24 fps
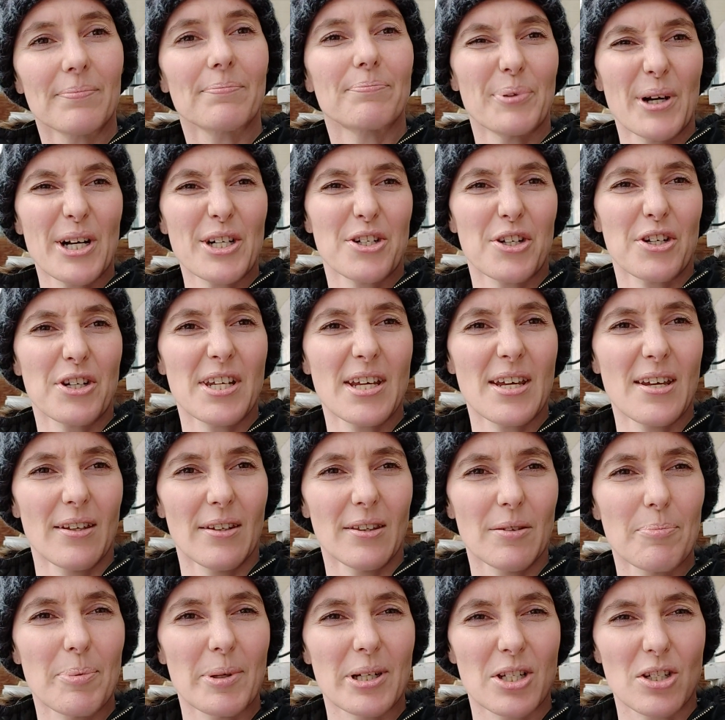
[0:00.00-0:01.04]
brush your
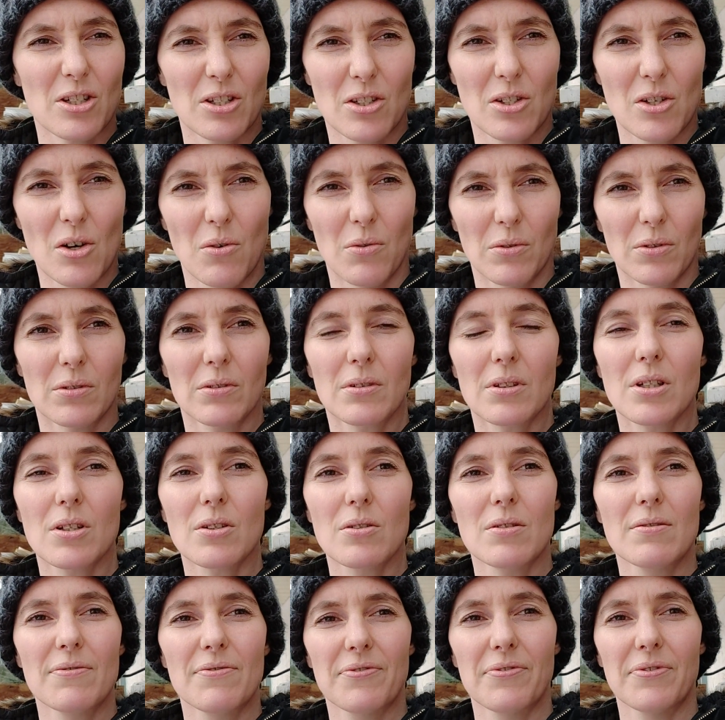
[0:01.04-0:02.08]
teeth, but just don't
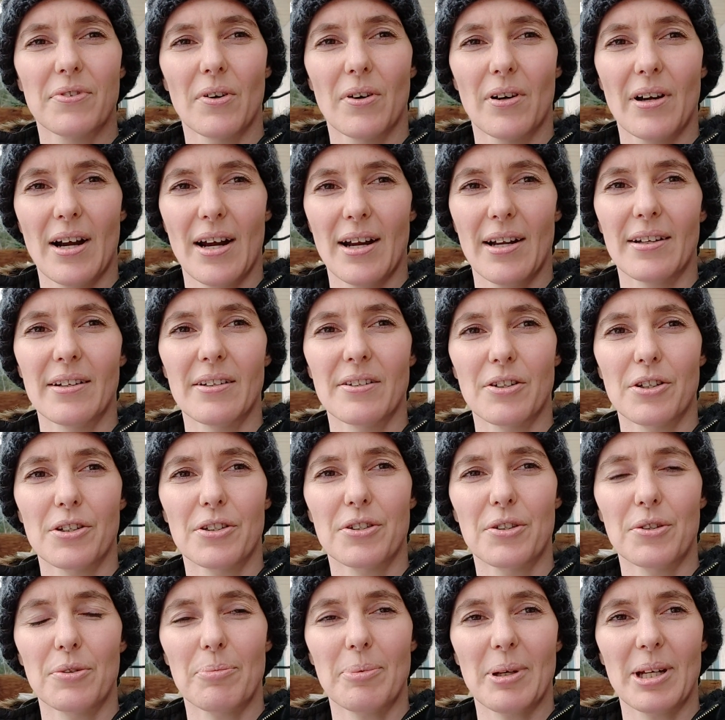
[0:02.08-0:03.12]
use fluoride in your
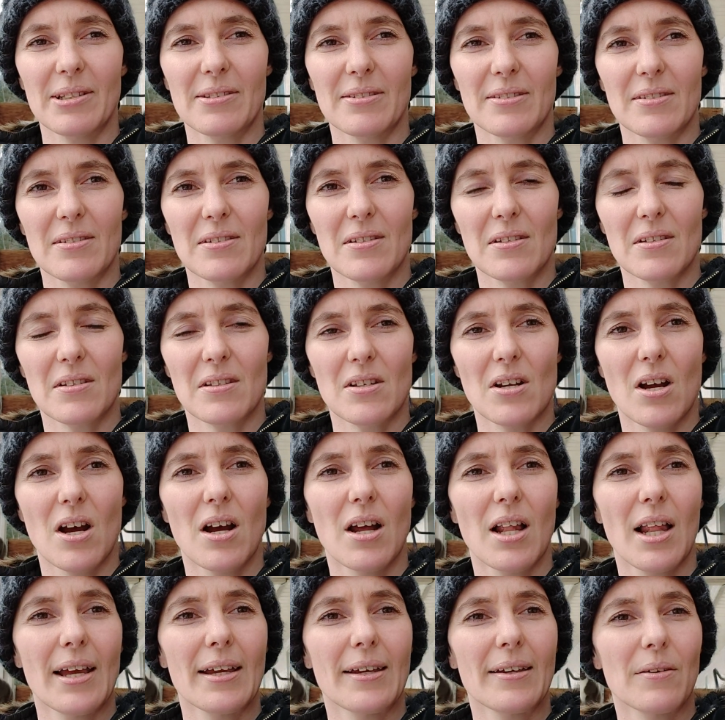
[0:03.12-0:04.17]
toothpaste, because it's
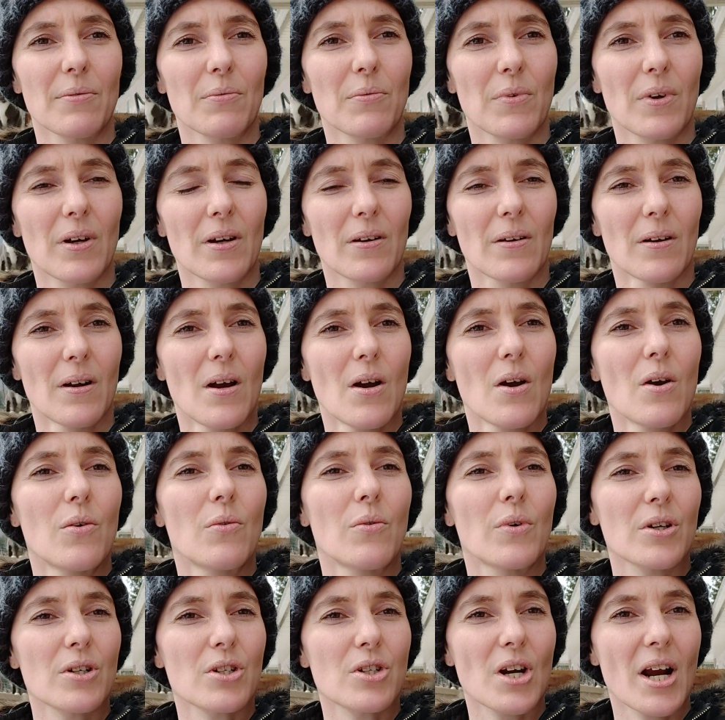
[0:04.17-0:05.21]
not like
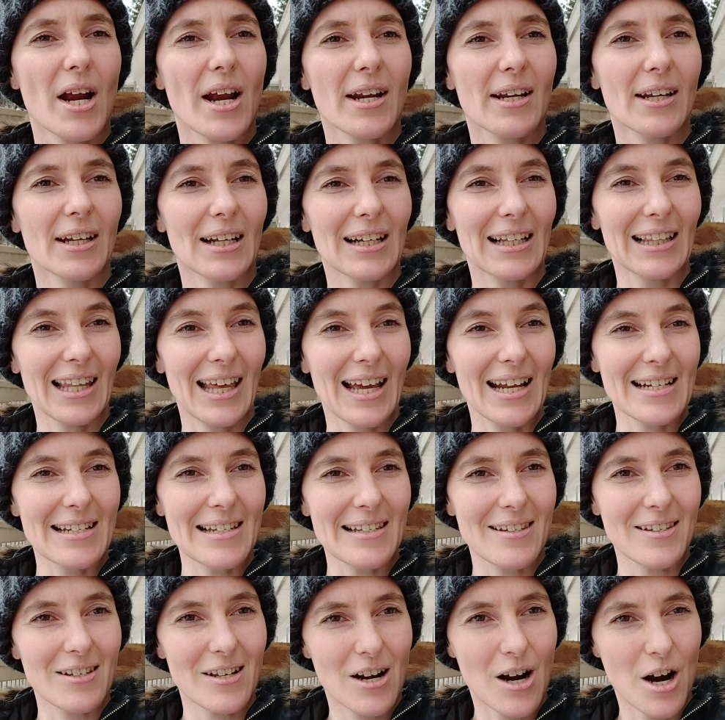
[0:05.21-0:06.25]
we're trying to
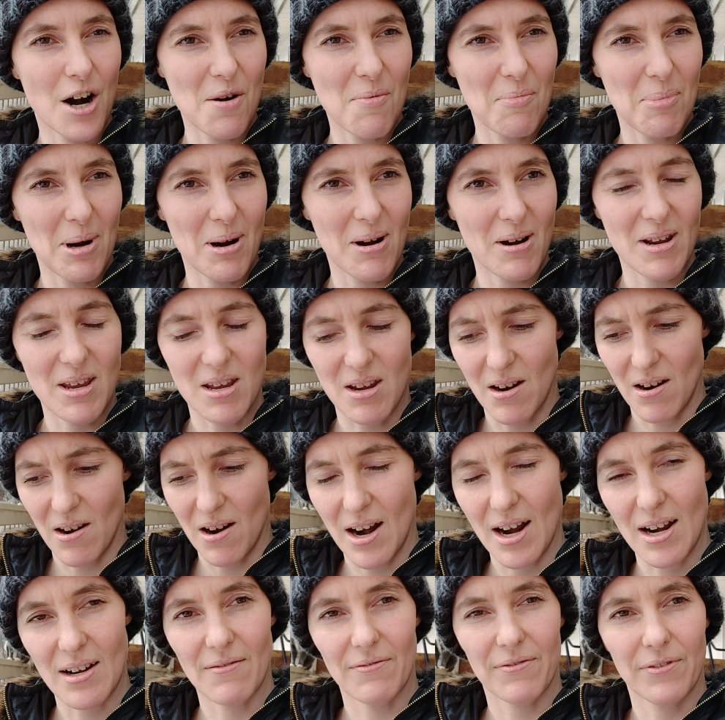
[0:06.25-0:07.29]
cleanse our body here,
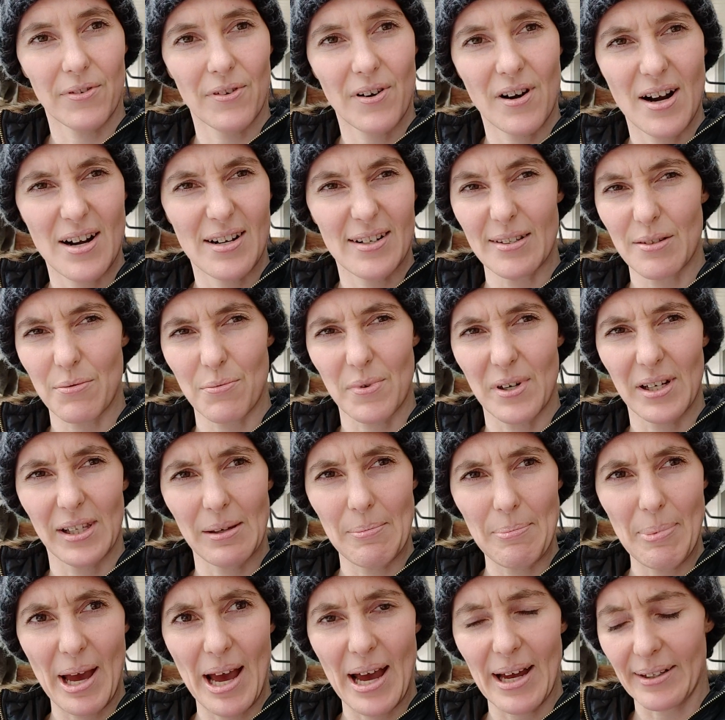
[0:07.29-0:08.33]
and fluoride is really
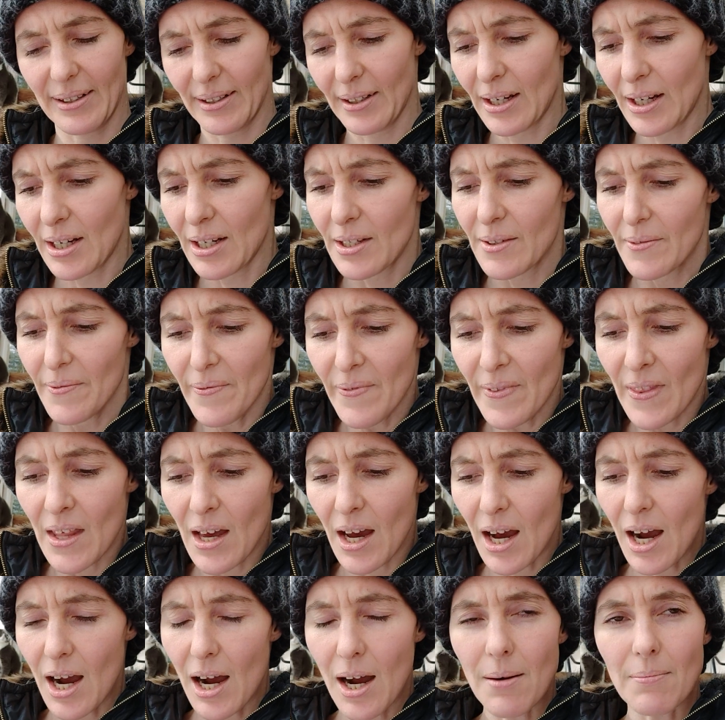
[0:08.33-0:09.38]
bad.
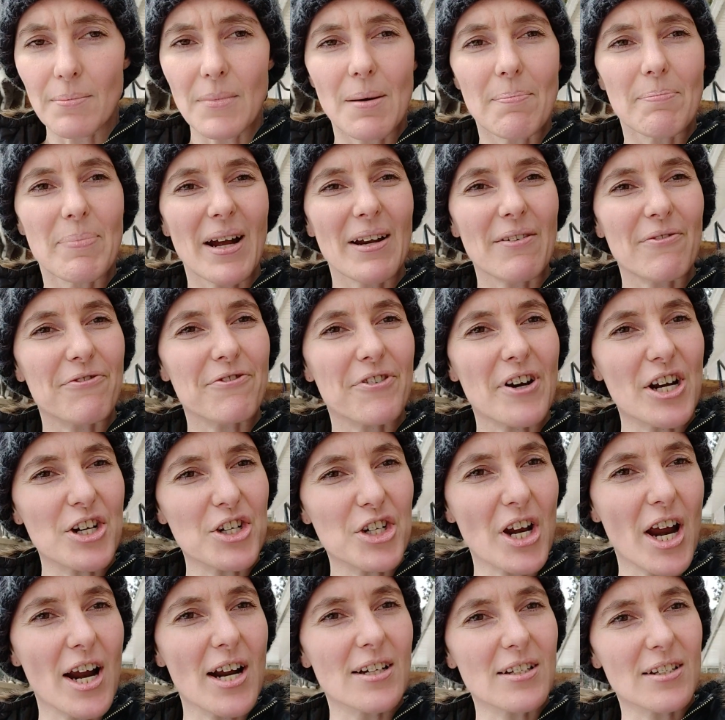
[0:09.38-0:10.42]
But
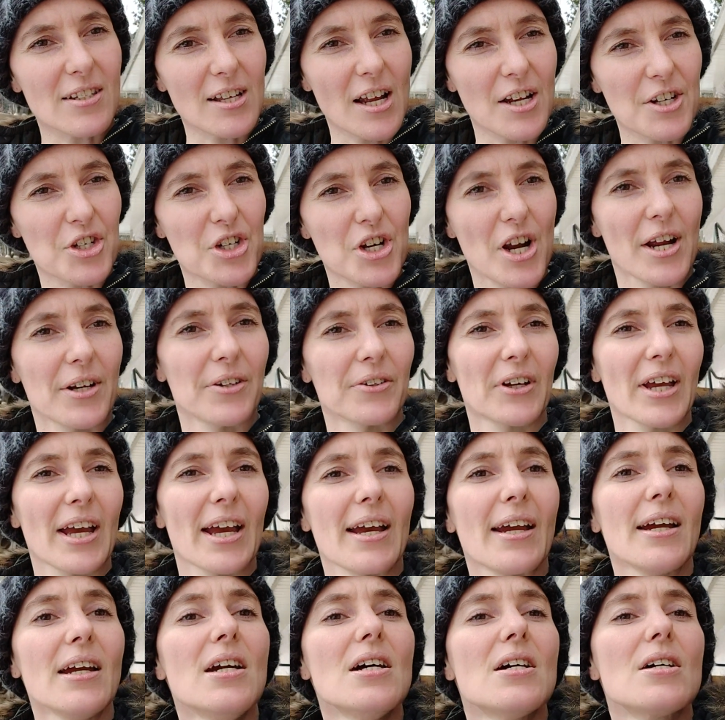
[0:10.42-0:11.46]
fresh air and sunshine,
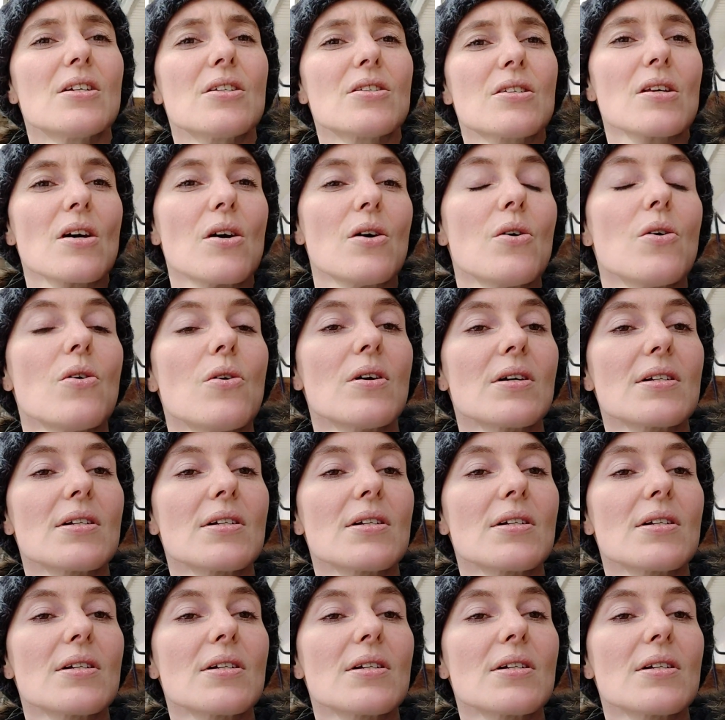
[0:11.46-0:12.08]
okay? So